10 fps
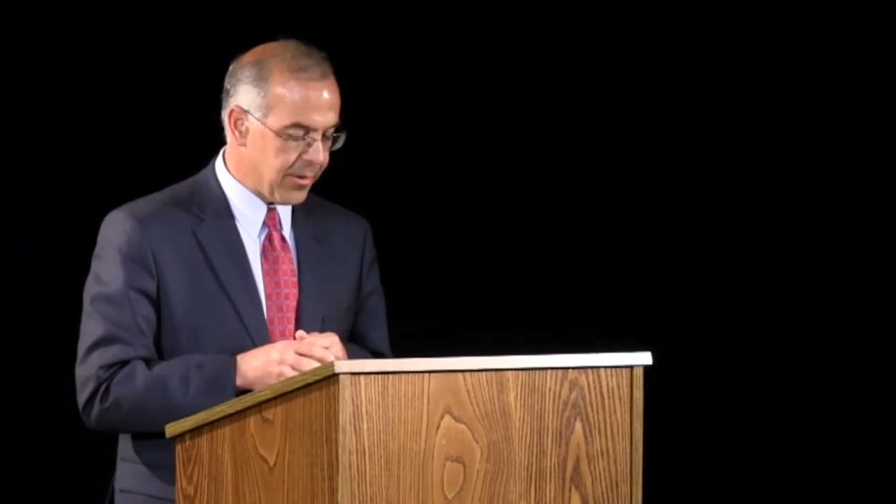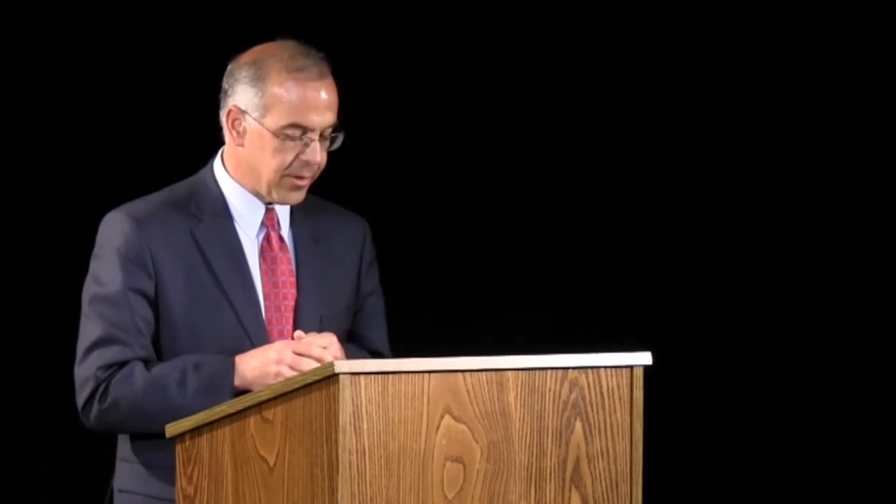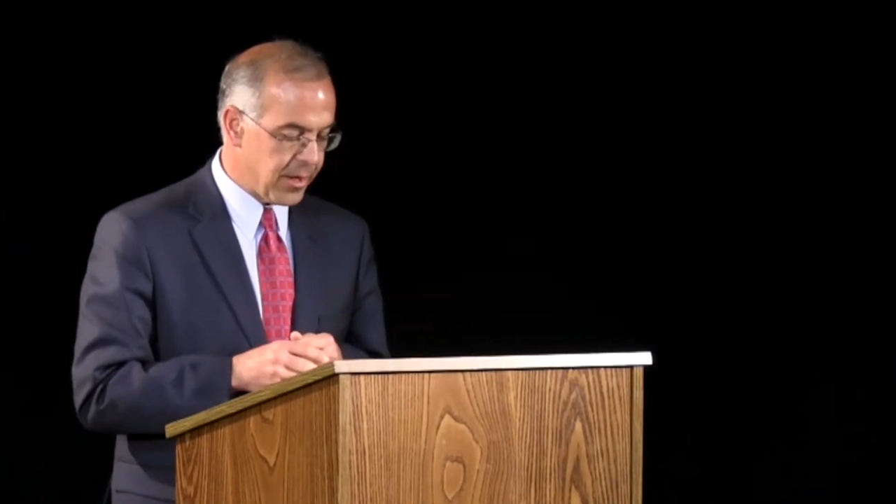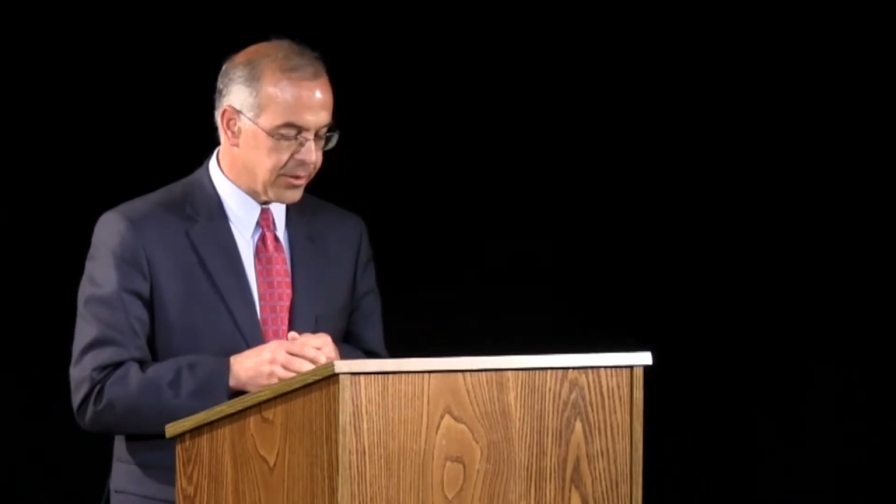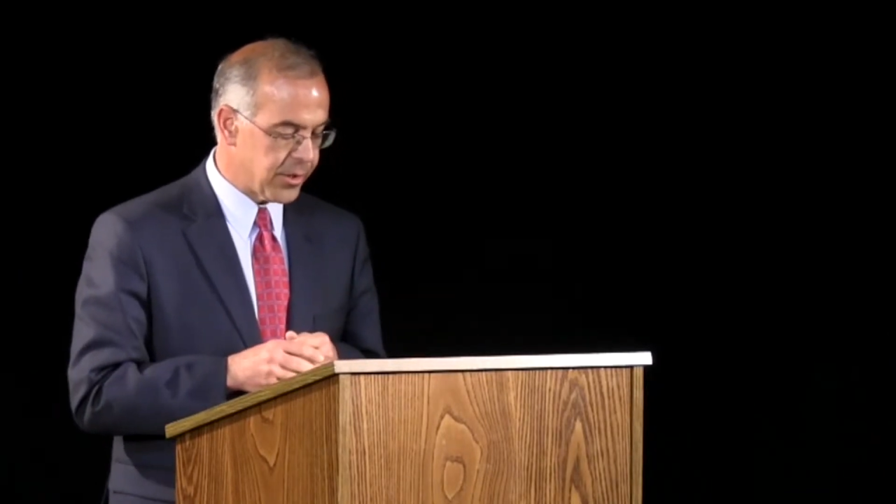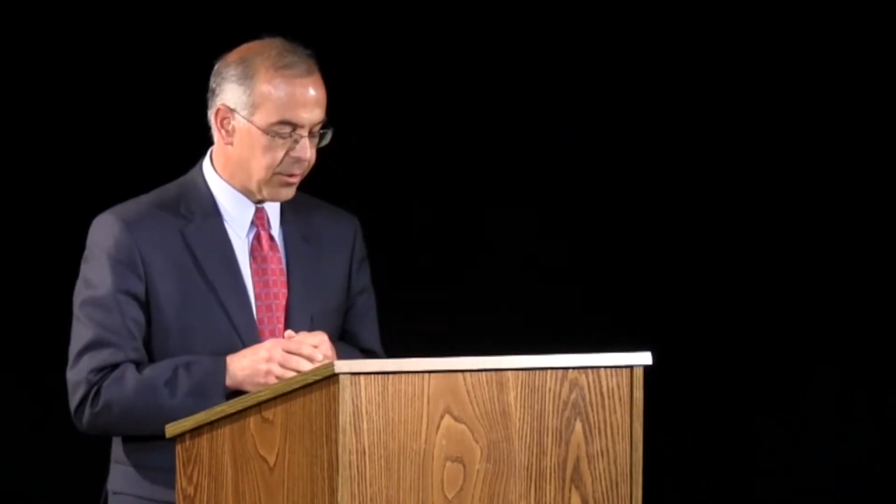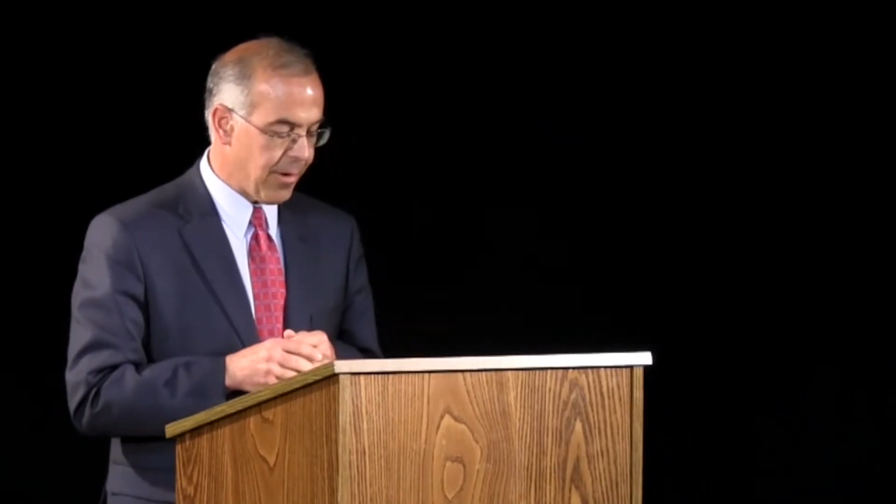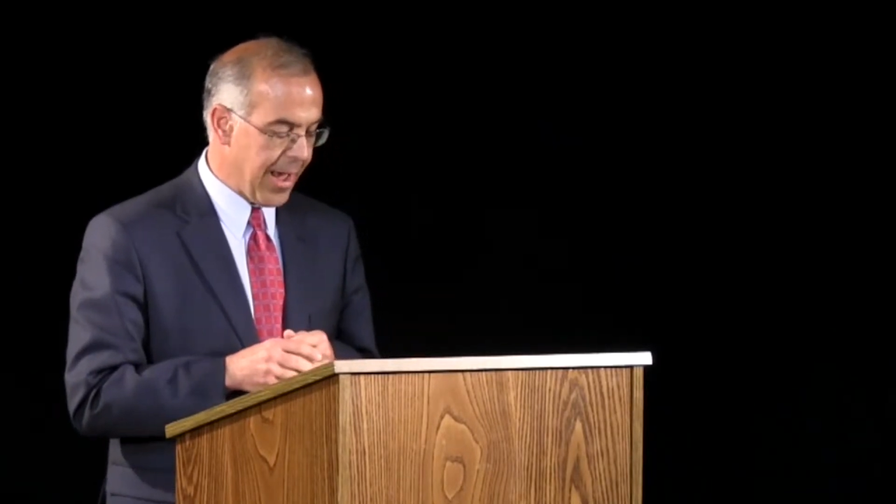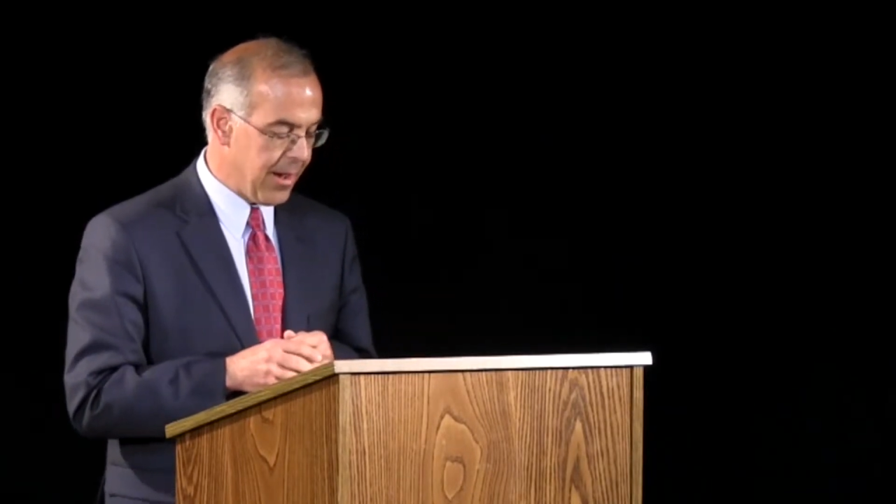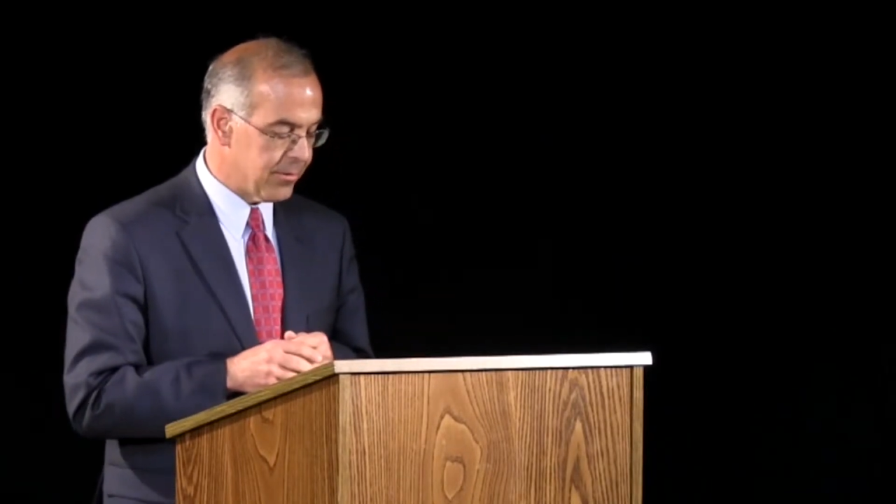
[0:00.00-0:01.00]
of the dust of the
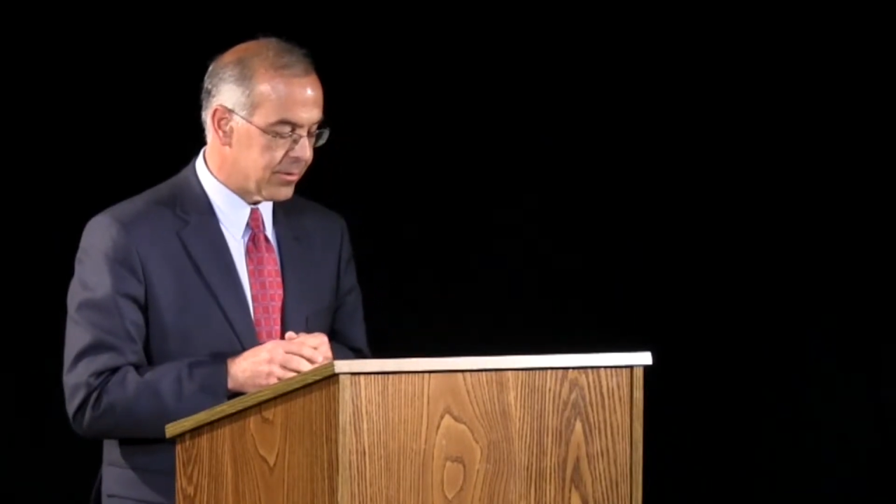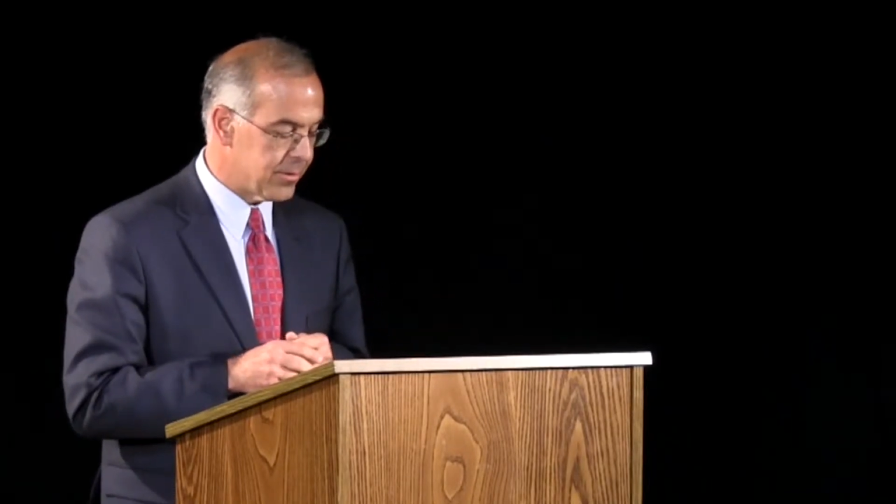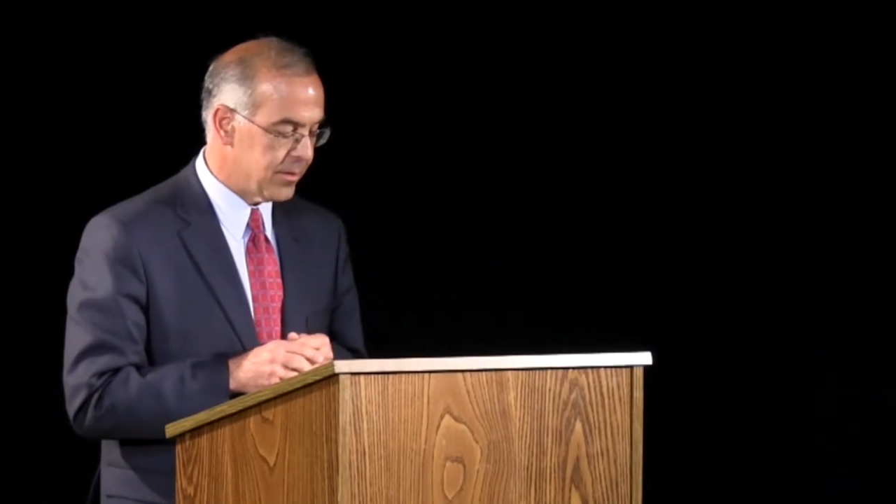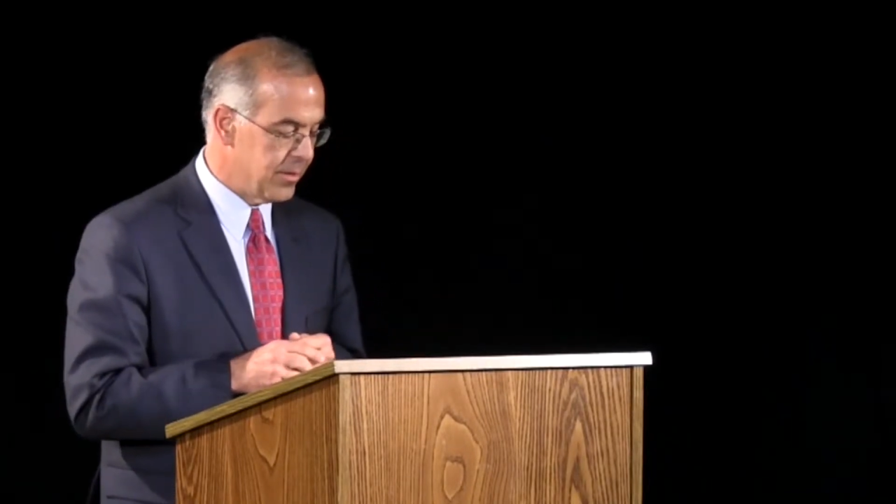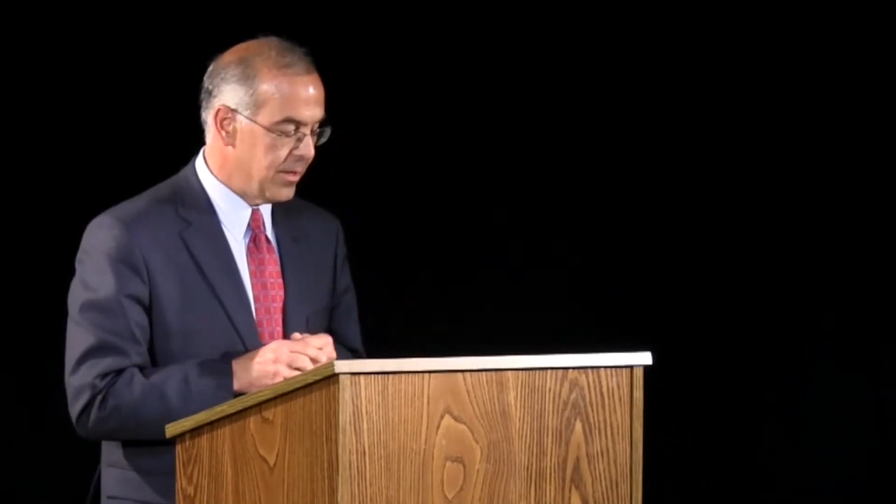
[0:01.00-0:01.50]
ground.